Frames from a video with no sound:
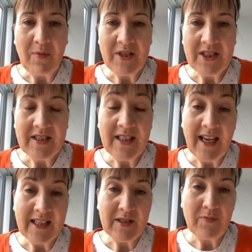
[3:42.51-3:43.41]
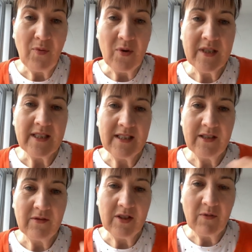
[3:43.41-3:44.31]
which is to get support, is
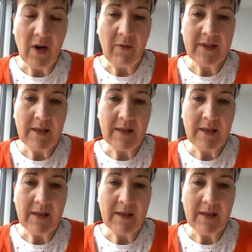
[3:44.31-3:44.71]
to work with